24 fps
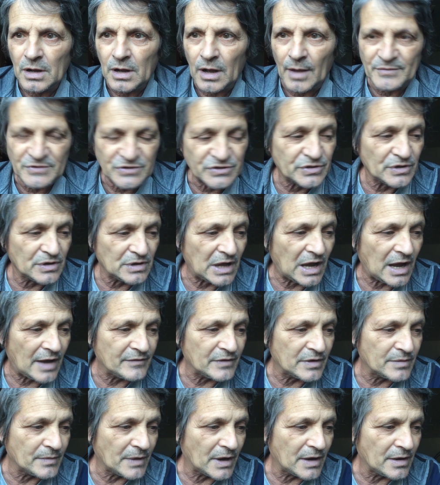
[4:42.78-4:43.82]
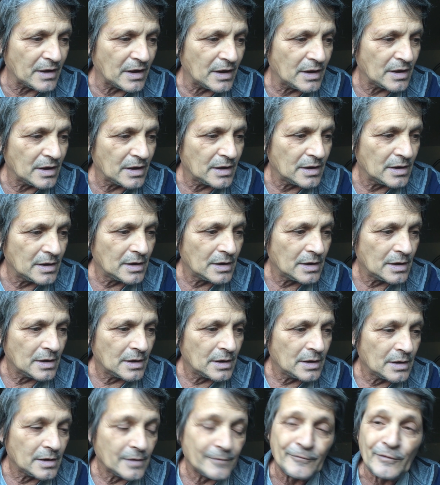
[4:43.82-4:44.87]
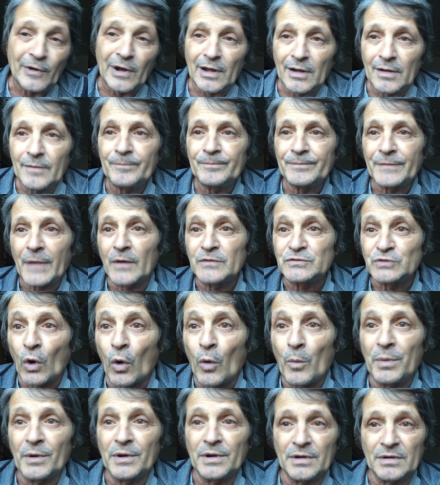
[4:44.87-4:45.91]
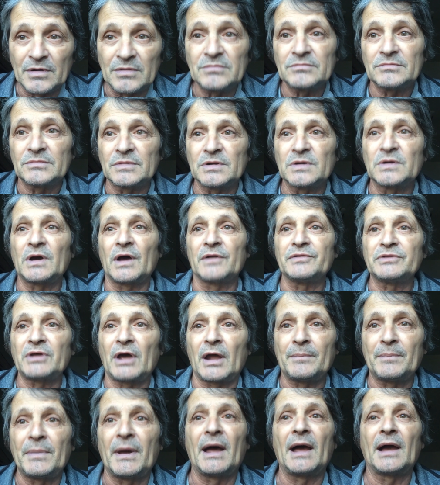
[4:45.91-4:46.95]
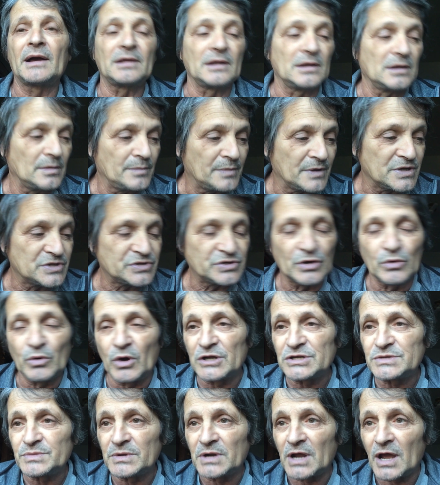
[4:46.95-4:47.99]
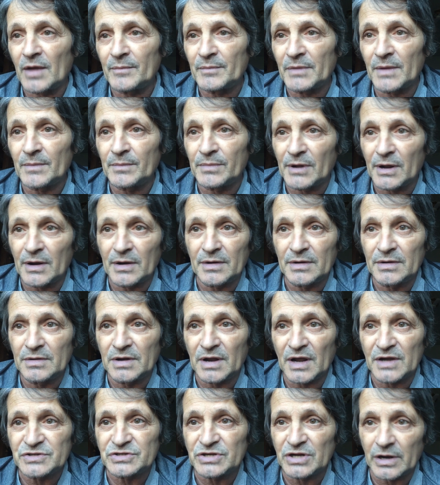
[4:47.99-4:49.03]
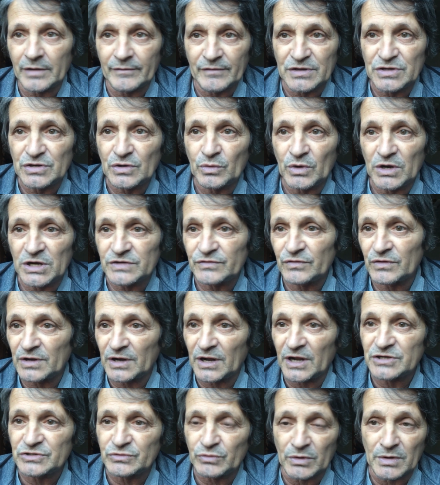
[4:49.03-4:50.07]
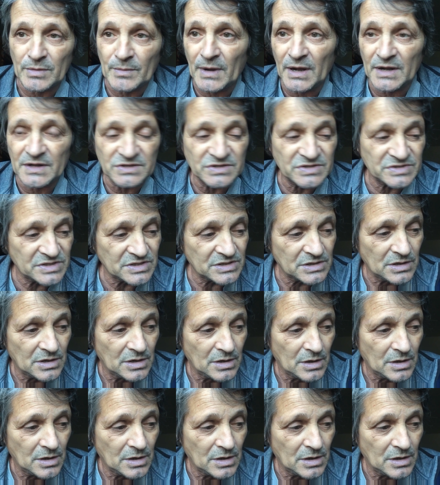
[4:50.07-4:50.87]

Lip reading: I'm still having I was hoping to cut that back a little bit. He still wants me to have my blood tested every 2 weeks for the next 3 months.